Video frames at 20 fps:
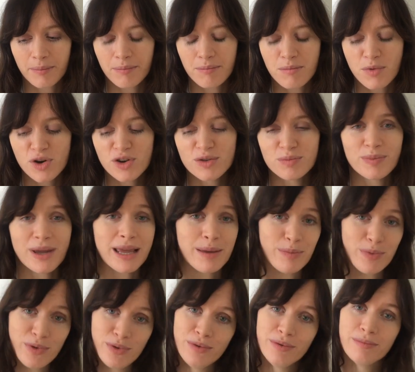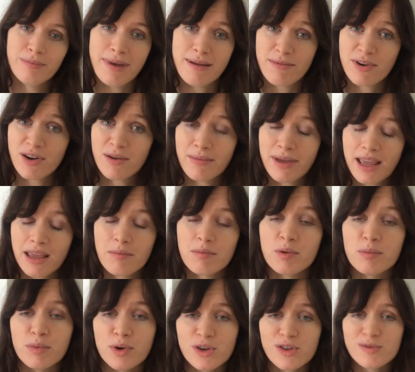most people, maybe not me,
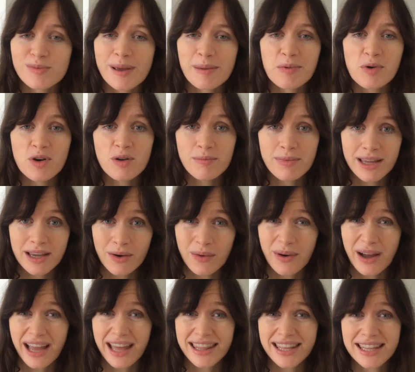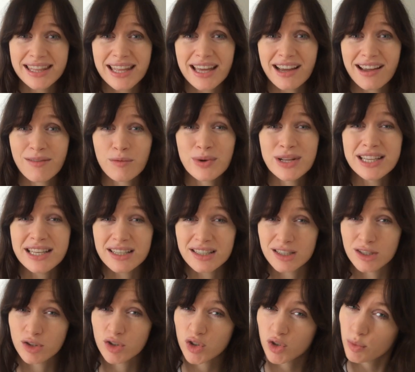but most people would be aware that their winters
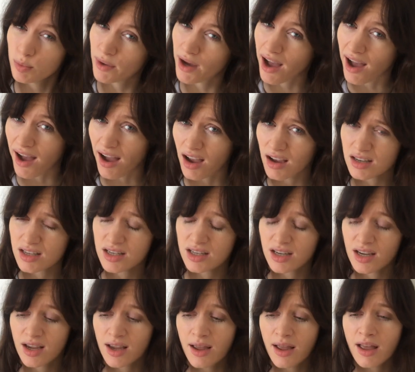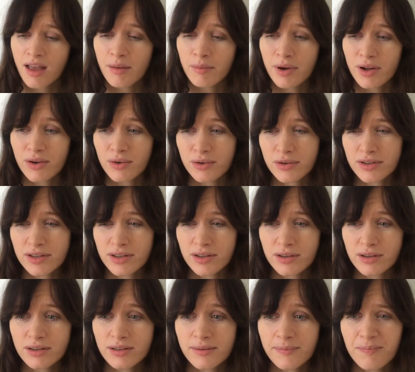are super harsh, but also
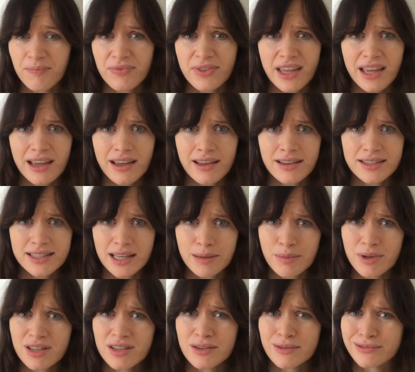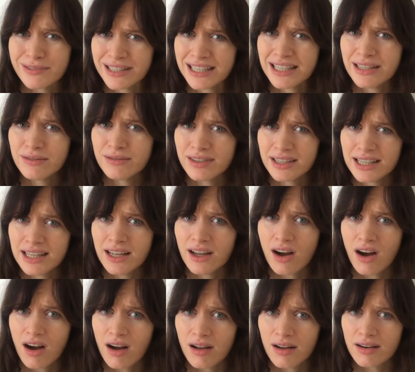their summers are really, really
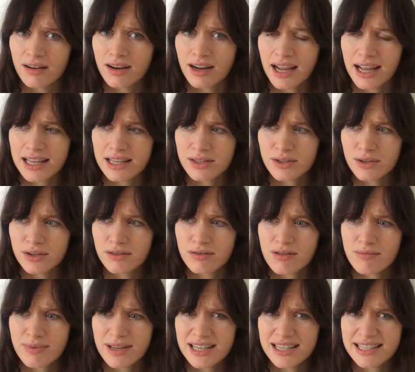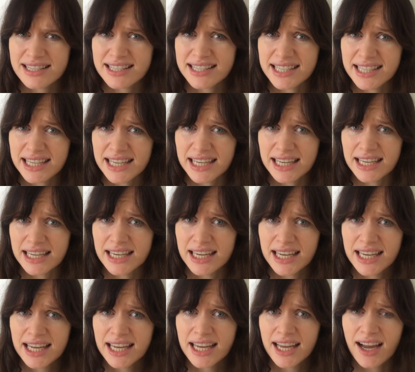hot and sort of a bit sticky.
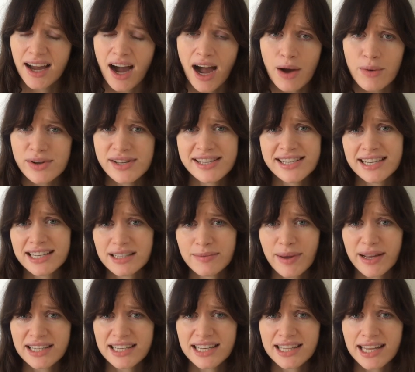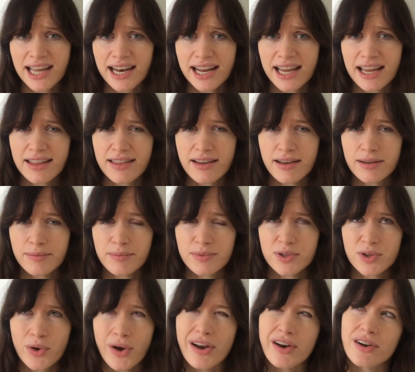I wasn't expecting that either,
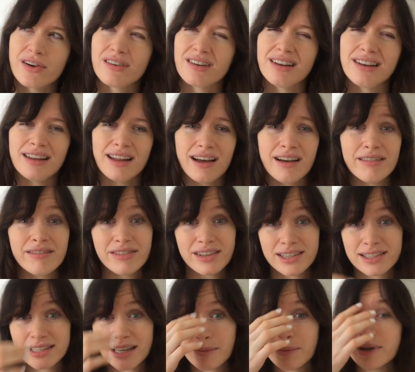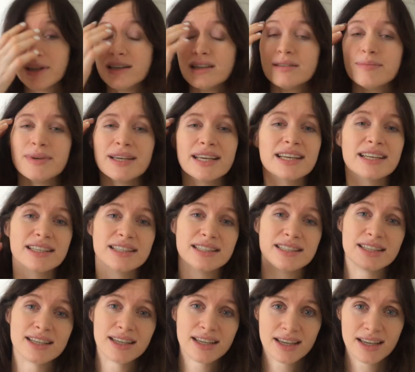so I don't love the summers because
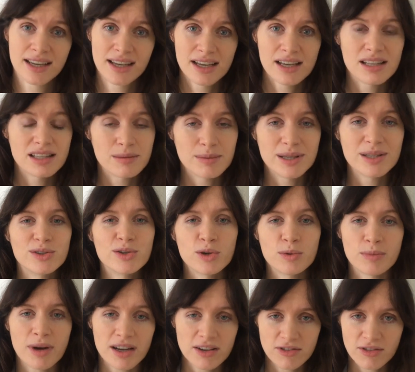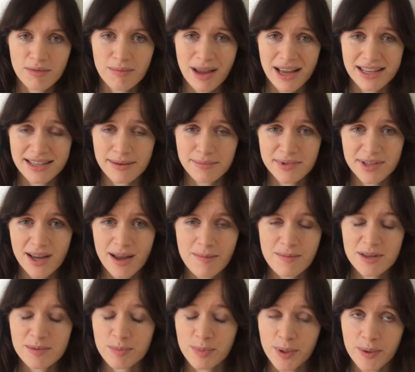it's a too much for me
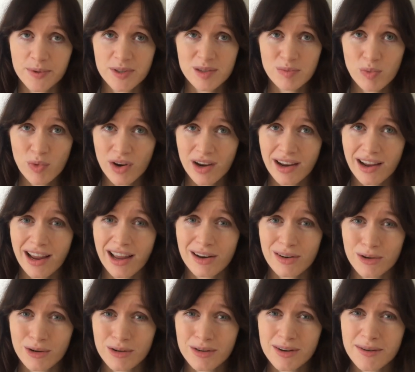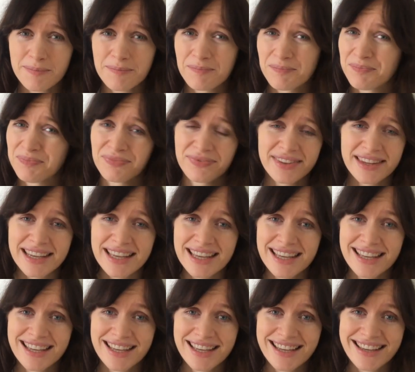sometimes, but spring and autumn
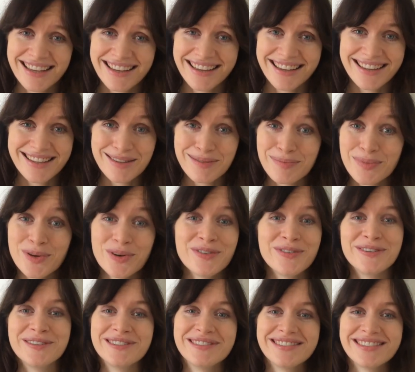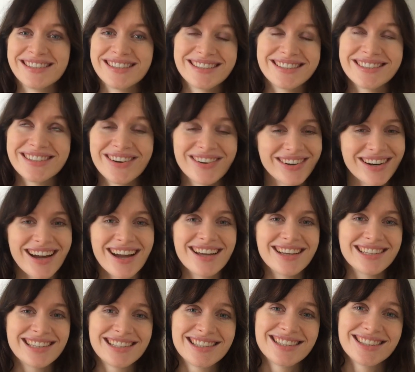is beautiful. It's so
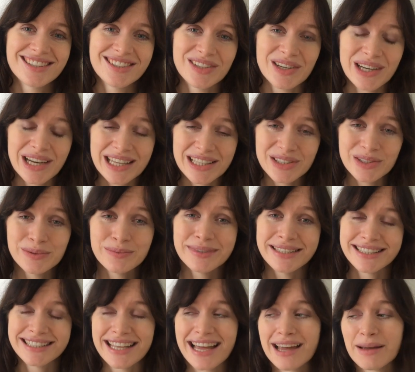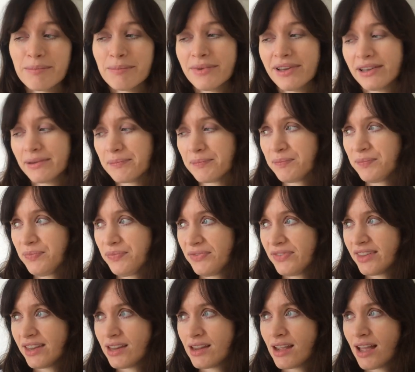nice. So I do miss that, but
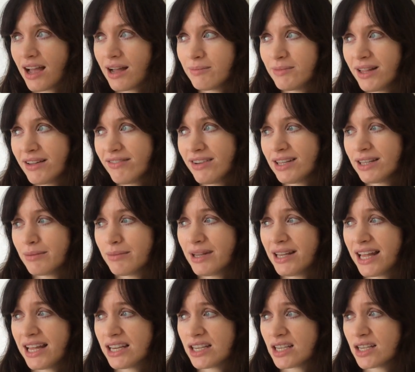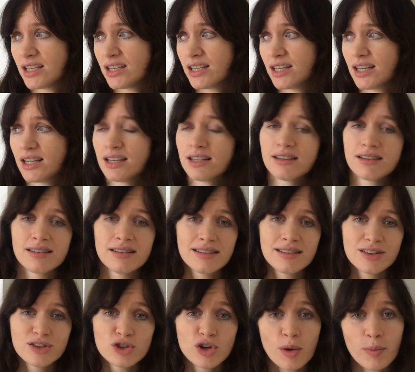I'm loving the Malaysian
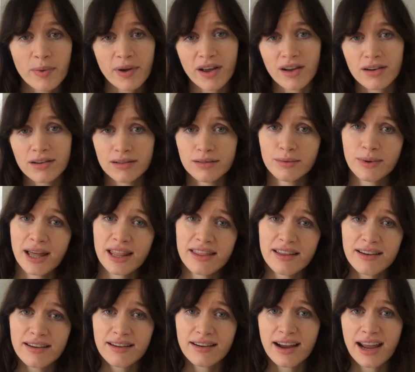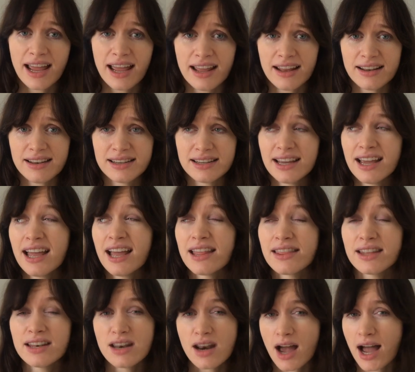tropical weather, and
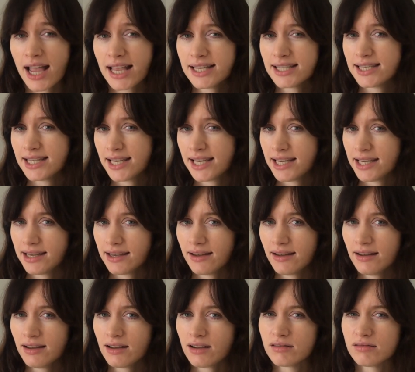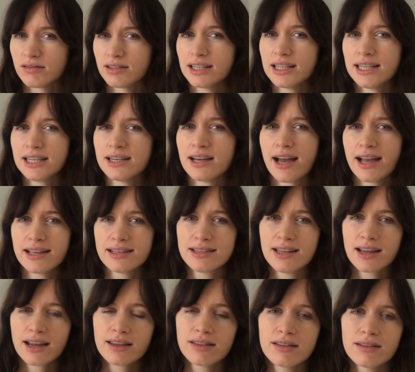the nights here are really nice.
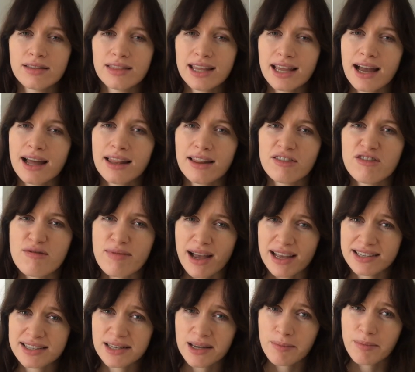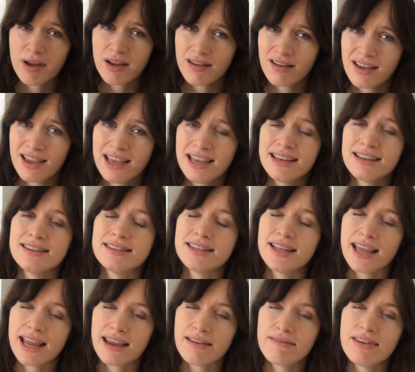Like, the thing I love about summer is
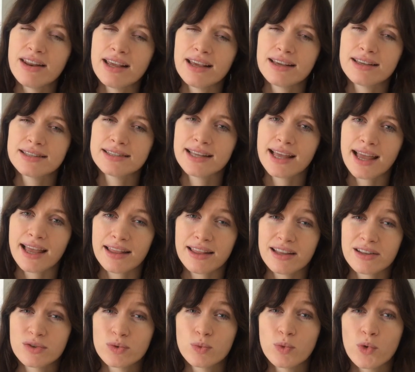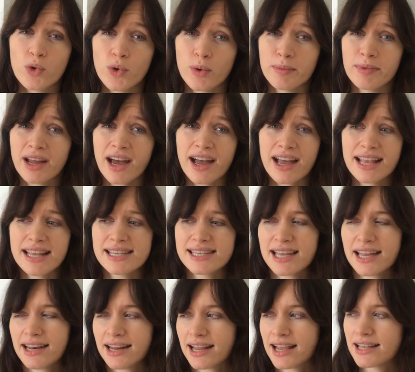the evenings, and there's warm nights
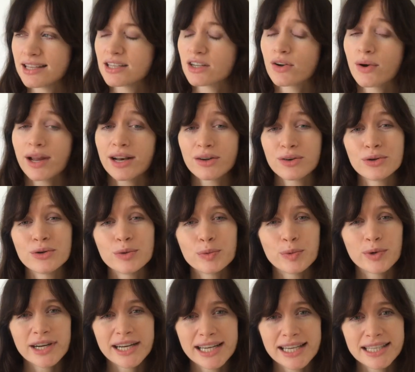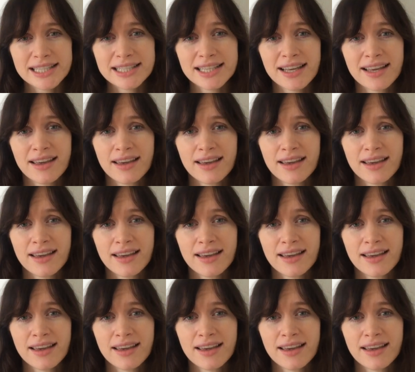and it gets quite a cool breeze.